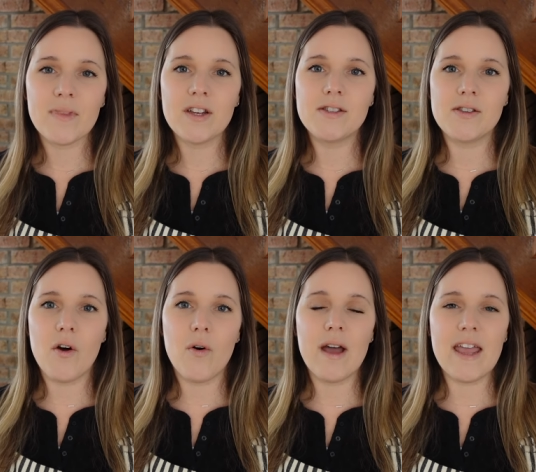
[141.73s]

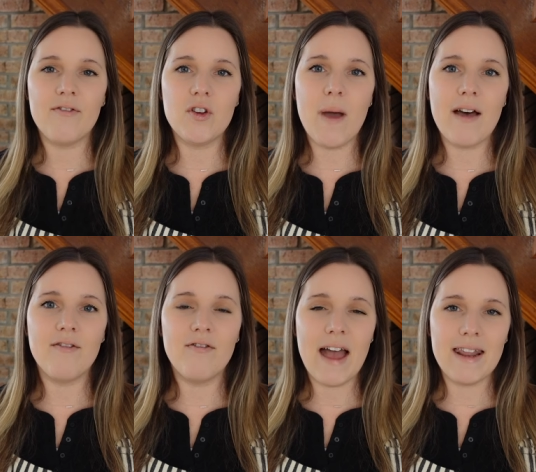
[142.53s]
So if you have
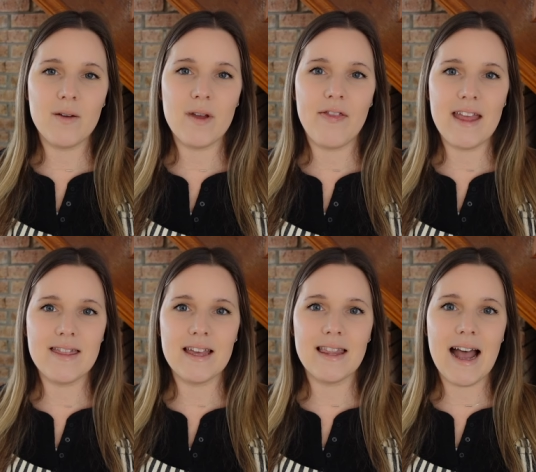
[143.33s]
fed it
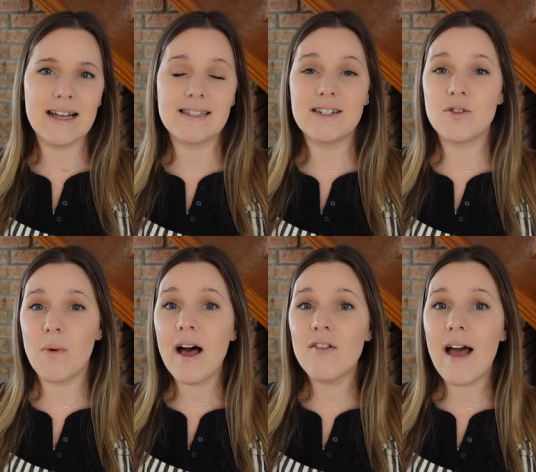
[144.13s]
within the last
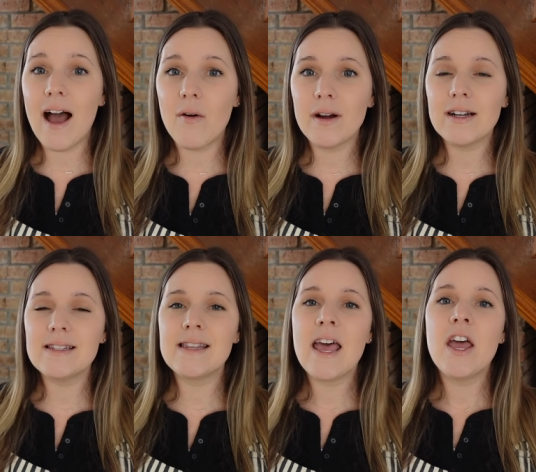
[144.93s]
12 hours,